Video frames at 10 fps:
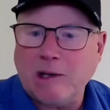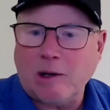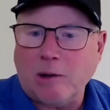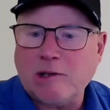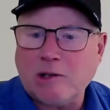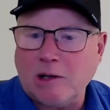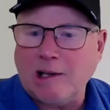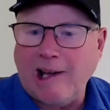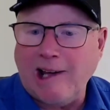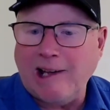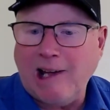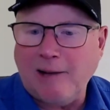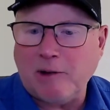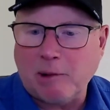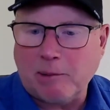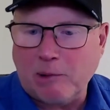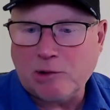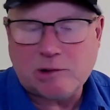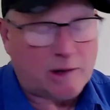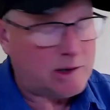It's going to land heavy, but
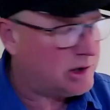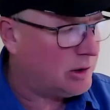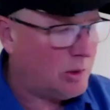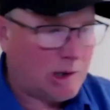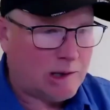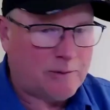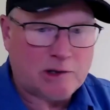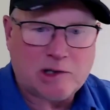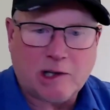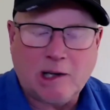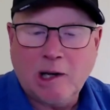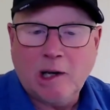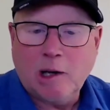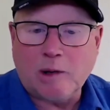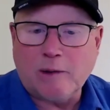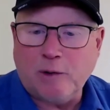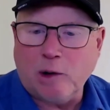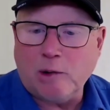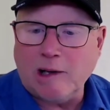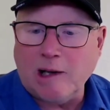most of our stillwater fishing with
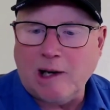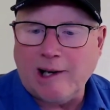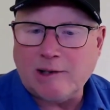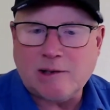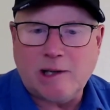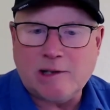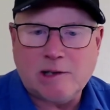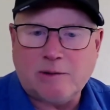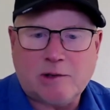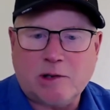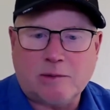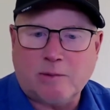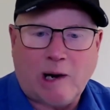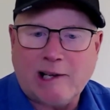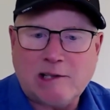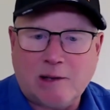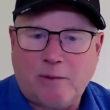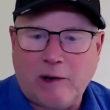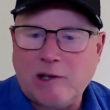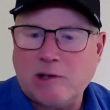floating lines isn't to rising
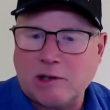fish.